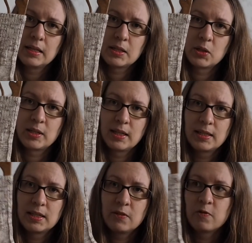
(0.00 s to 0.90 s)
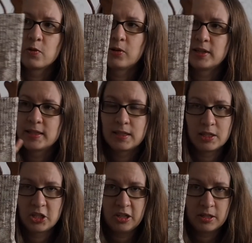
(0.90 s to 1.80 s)
so 64
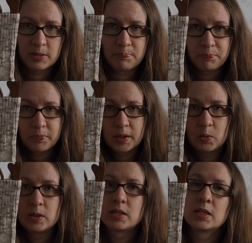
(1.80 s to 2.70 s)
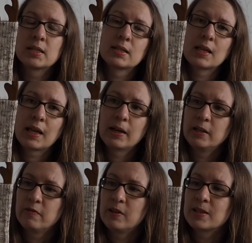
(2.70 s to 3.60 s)
stitches, which is
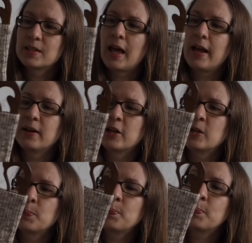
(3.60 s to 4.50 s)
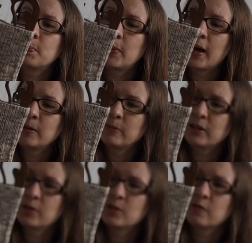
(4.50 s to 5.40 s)
kind of the standard, but
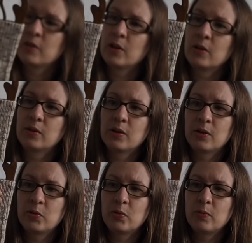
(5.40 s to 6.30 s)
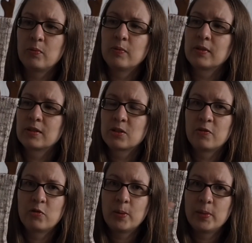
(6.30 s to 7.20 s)
because of the sort
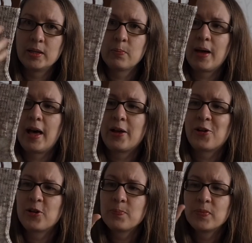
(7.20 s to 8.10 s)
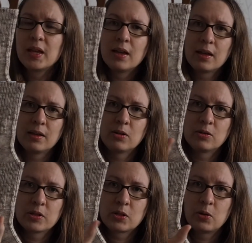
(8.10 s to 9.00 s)
of ripping pattern, it
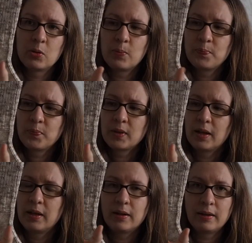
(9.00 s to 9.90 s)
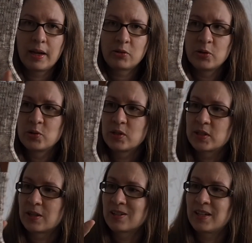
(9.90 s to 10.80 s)
also narrows the
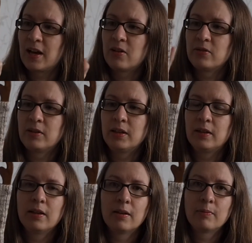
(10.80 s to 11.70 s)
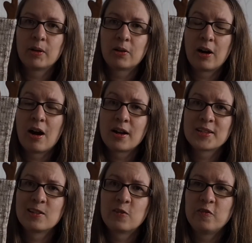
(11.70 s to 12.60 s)
sock down or
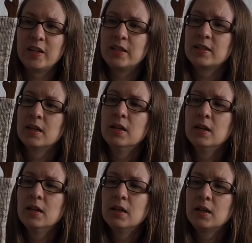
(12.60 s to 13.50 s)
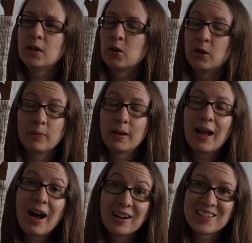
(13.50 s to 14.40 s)
hugs your feet, or
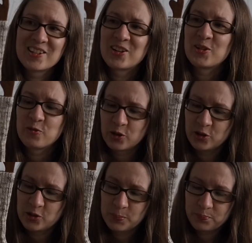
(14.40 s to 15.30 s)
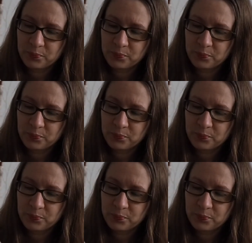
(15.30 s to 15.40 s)
hugs your foot.